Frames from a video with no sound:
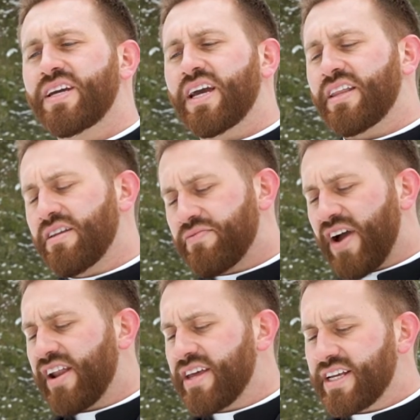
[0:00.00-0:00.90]
And then to
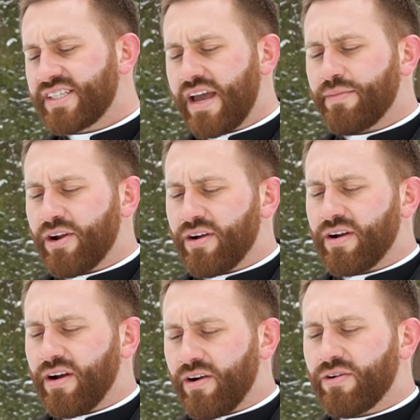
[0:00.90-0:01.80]
finally examine
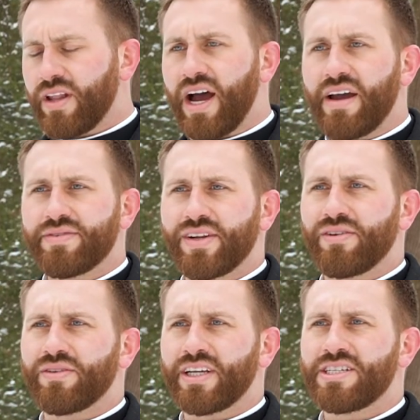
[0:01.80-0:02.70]
our, our own lives and
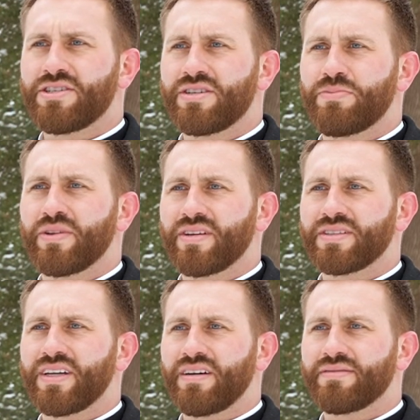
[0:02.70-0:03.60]
our own relationship with
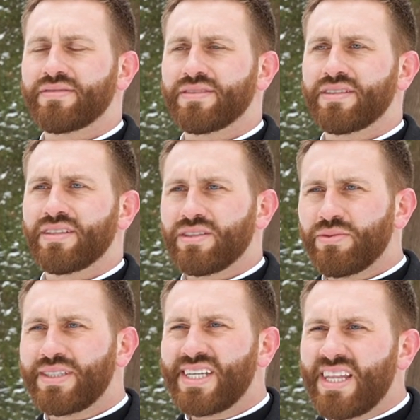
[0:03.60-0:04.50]
ourselves. Do
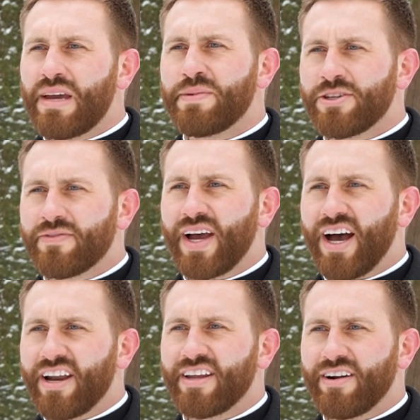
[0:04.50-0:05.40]
we see the image of
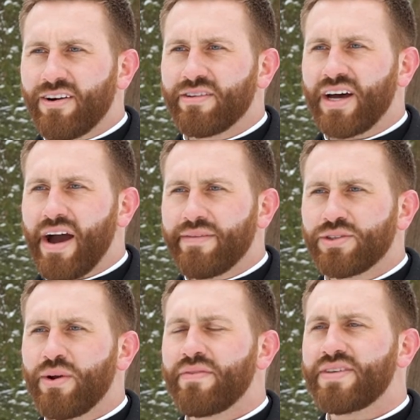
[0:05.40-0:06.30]
God in our own lives?
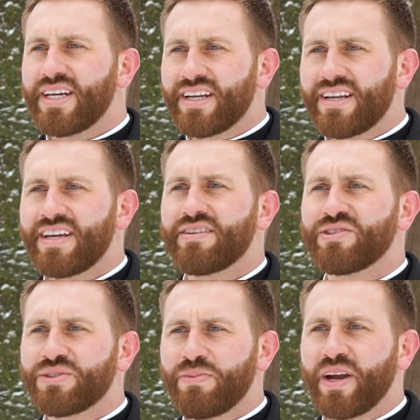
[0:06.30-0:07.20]
Do we have dignity and
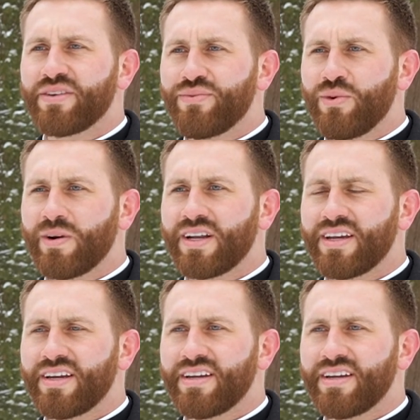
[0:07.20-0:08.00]
respect for it?